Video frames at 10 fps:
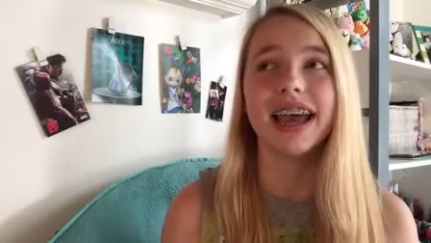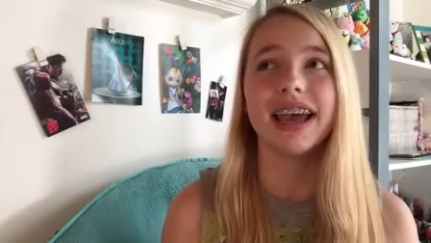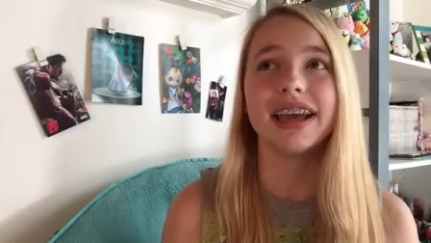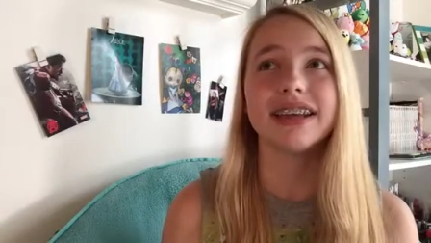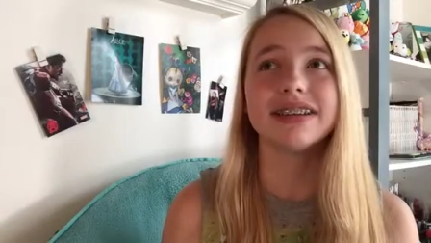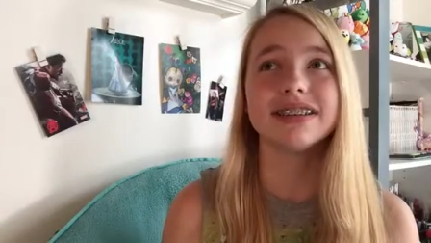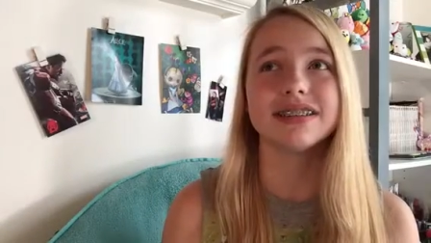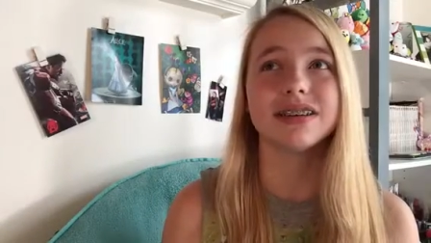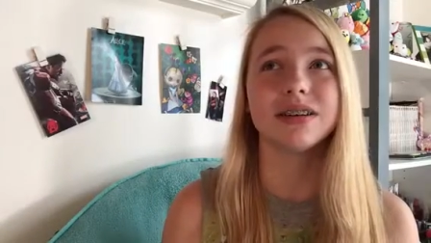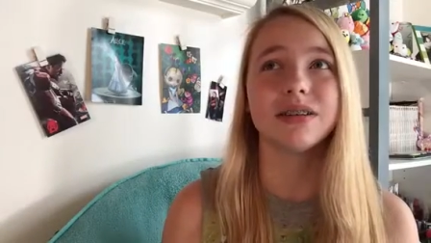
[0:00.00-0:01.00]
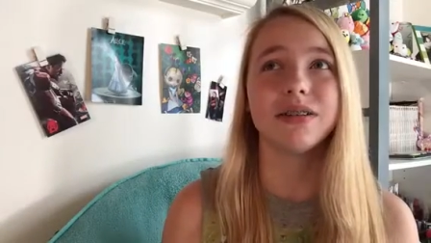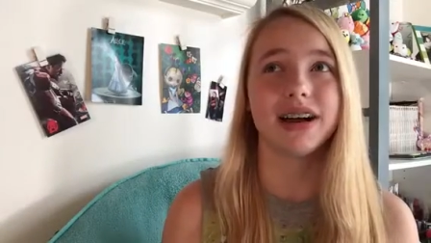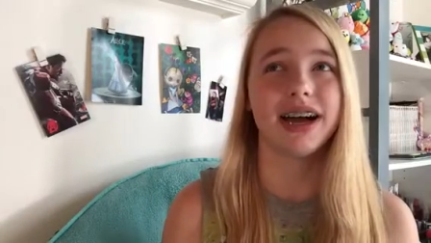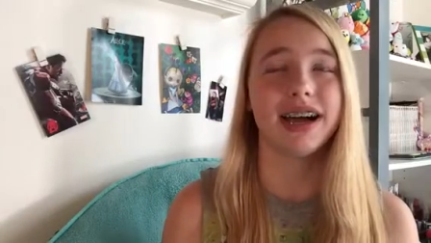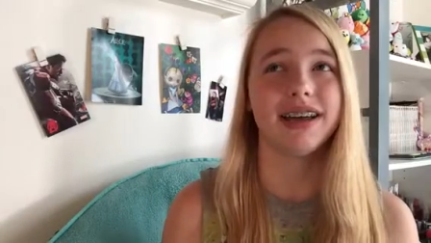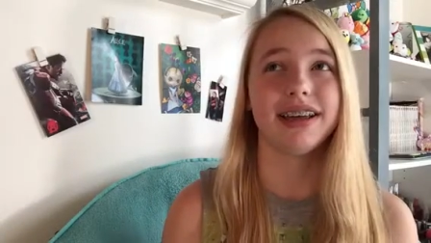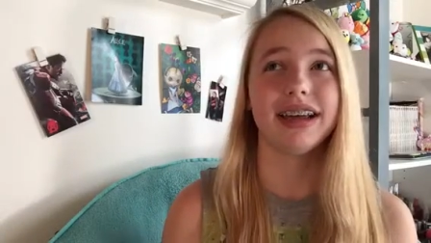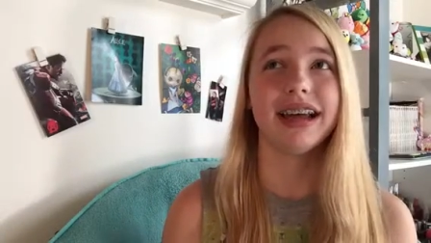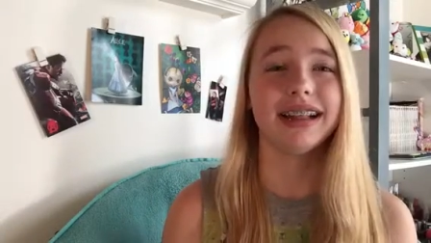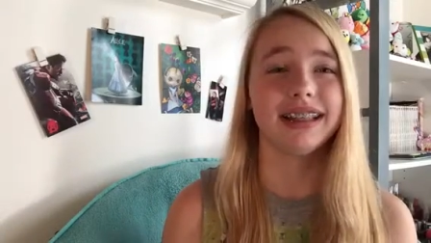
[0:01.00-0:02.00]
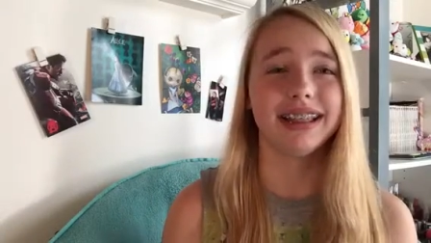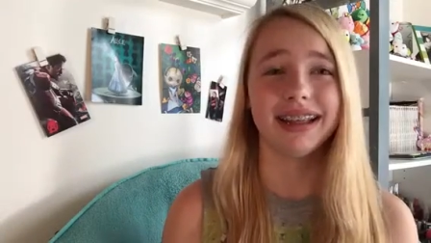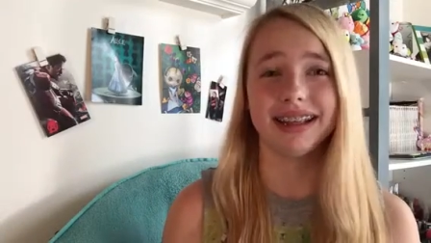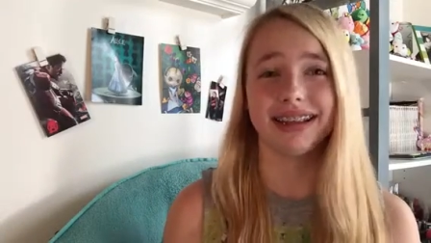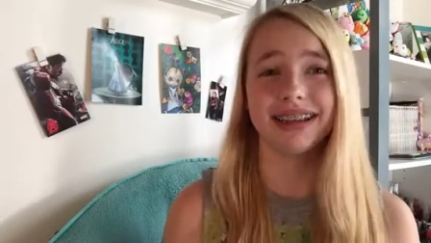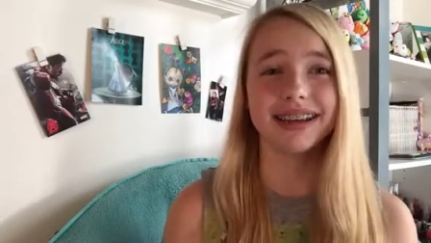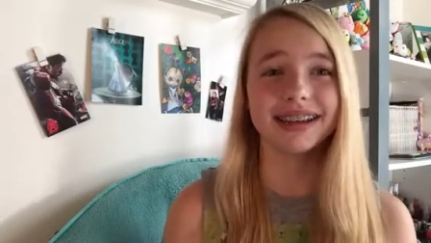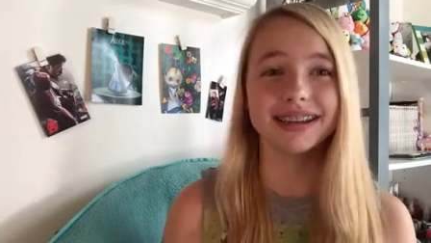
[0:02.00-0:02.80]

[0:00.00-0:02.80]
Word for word: And so uh,